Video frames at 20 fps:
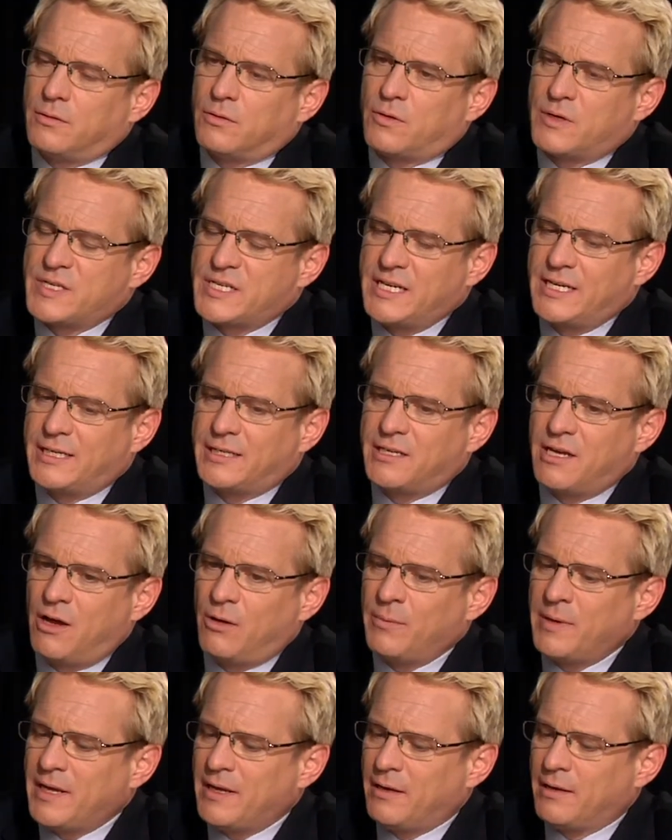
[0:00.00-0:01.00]
Cristina,
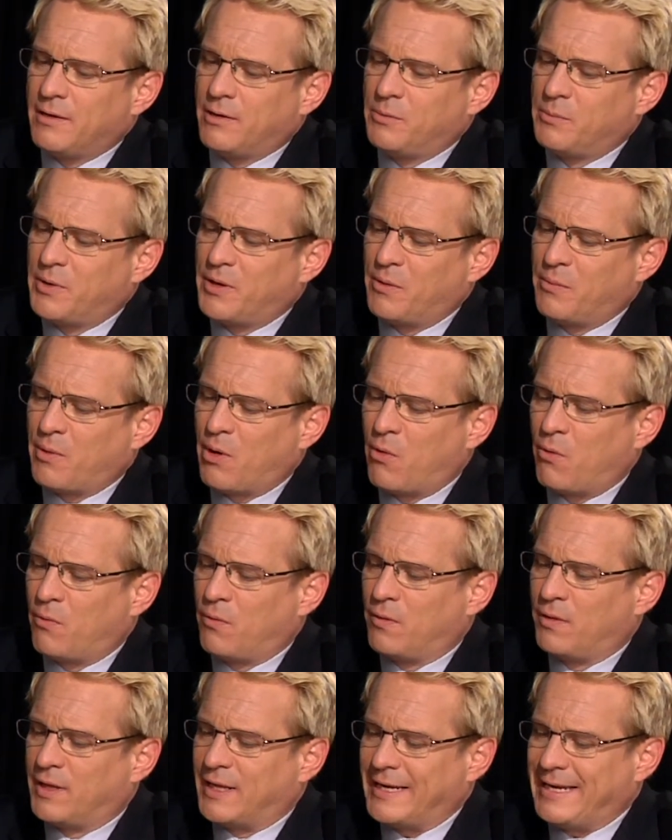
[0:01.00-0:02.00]
tell me a little bit about
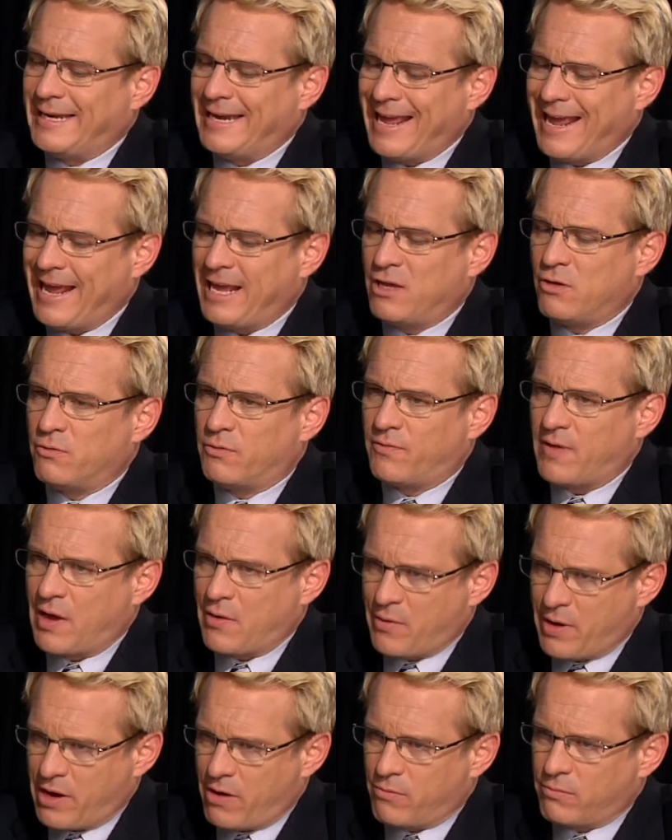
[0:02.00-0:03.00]
the day you
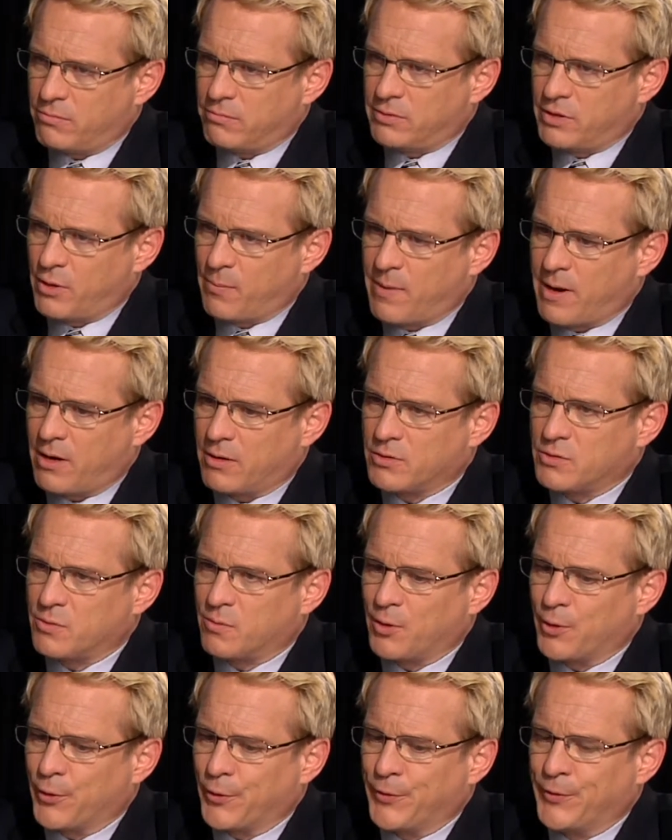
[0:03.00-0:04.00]
found out your parents
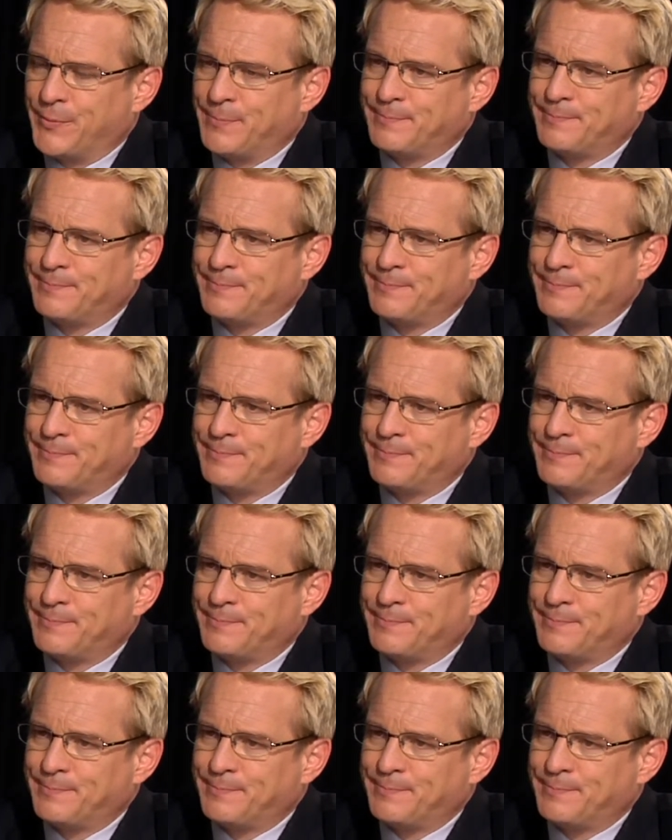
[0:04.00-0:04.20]
were murdered.